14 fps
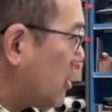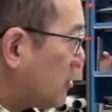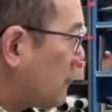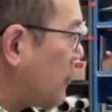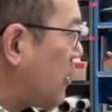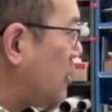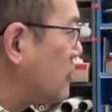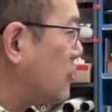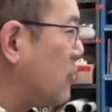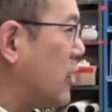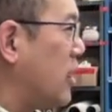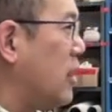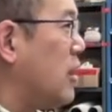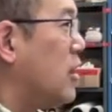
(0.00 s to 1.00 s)
of your face and all
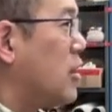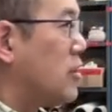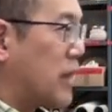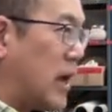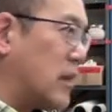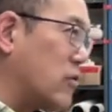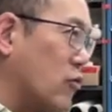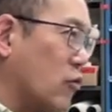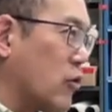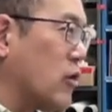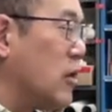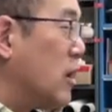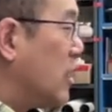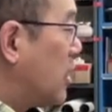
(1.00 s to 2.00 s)
that. That's no
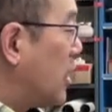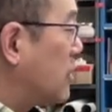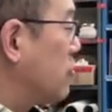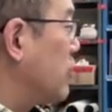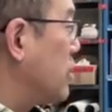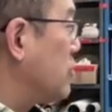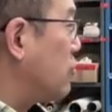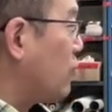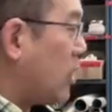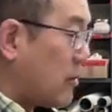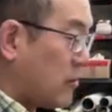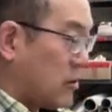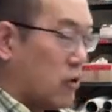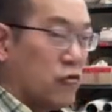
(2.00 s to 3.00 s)
good. And the reason why
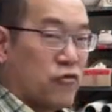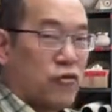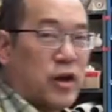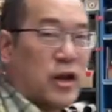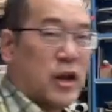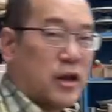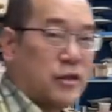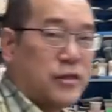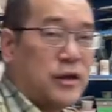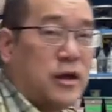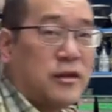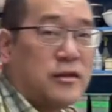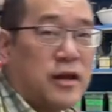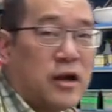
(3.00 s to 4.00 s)
we don't drink out of
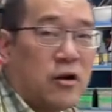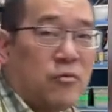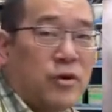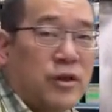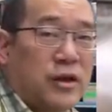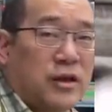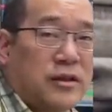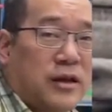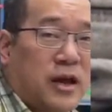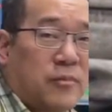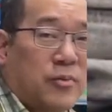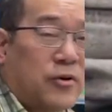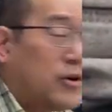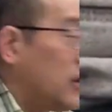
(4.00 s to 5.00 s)
things that are really tapered